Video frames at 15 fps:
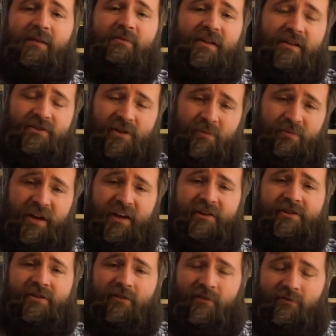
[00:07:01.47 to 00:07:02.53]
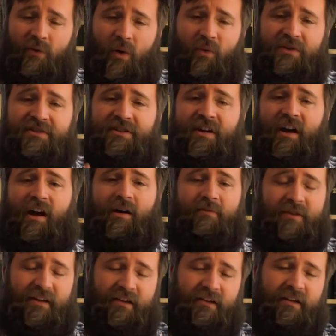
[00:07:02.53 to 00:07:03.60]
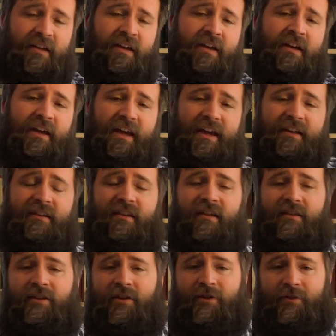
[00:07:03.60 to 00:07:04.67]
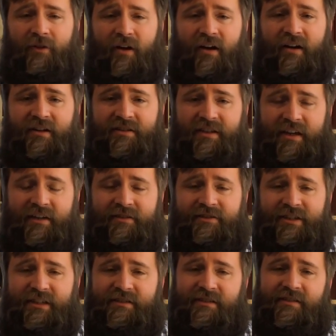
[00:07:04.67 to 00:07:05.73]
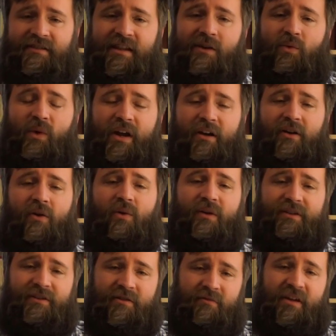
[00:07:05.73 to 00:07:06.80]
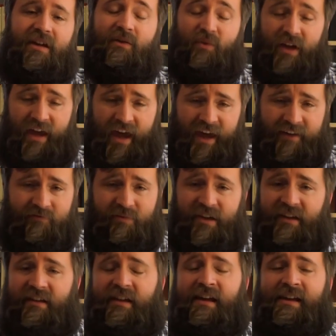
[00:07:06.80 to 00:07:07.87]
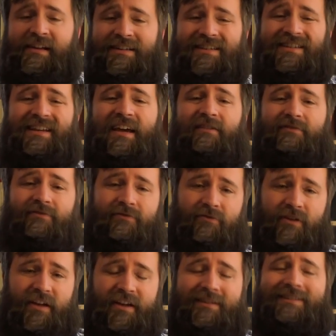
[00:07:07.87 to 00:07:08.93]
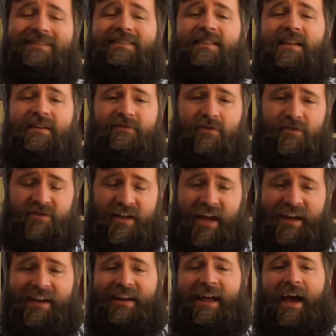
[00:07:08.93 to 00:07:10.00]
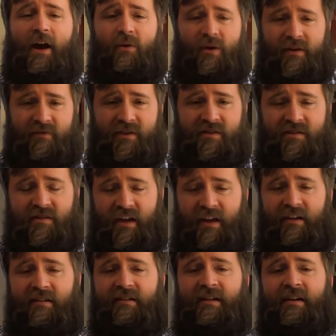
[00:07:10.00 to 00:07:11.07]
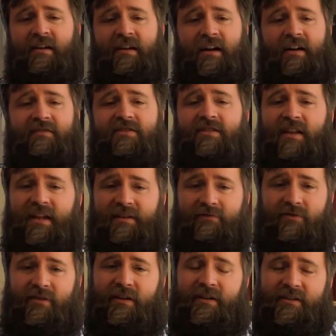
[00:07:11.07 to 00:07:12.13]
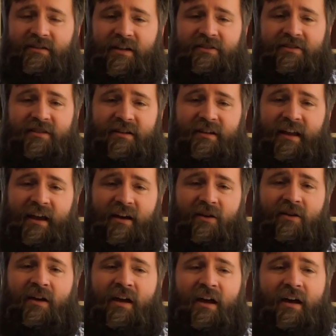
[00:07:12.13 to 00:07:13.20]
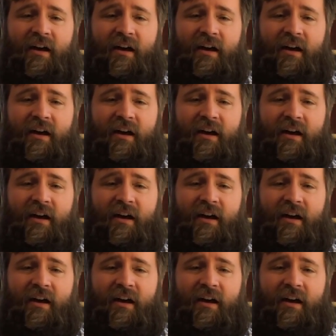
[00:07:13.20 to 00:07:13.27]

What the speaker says: image, a picture of what was coming in the cross, in Jesus, that we are going to be, and we have been, set free, delivered, taken out of the state of slavery, such that now,